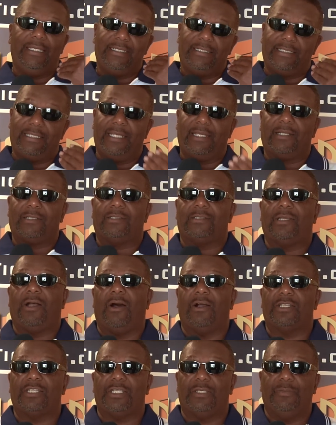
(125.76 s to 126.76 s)
he
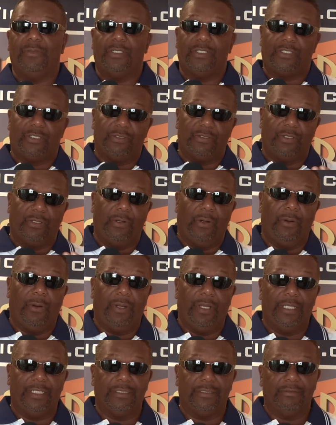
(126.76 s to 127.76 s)
talks him into
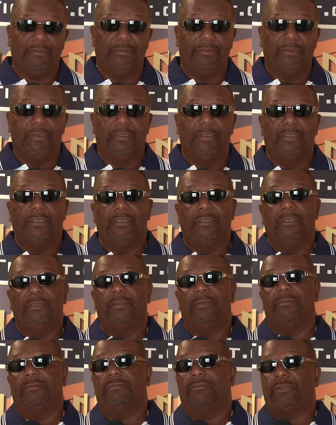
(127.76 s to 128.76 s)
going
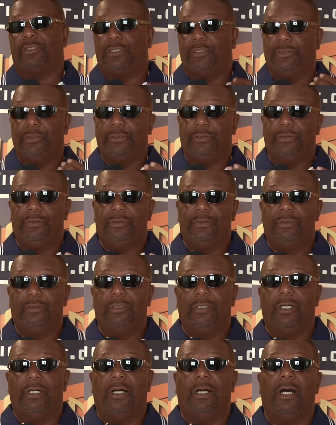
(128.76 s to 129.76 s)
to
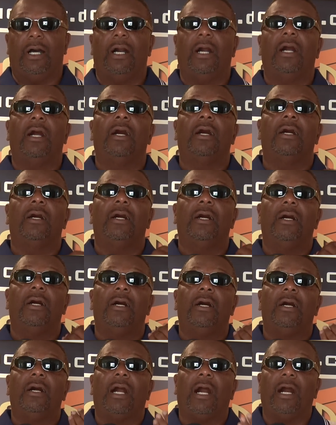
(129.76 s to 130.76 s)

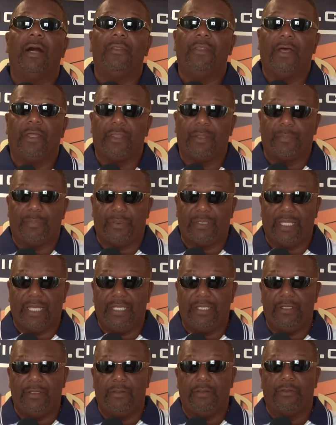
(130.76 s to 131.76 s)
another
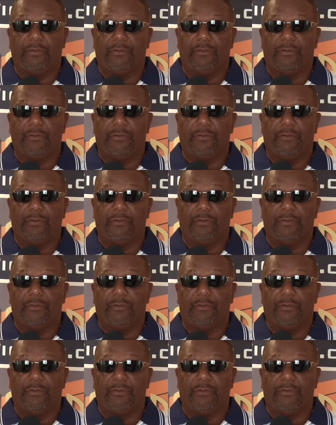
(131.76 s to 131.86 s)
planet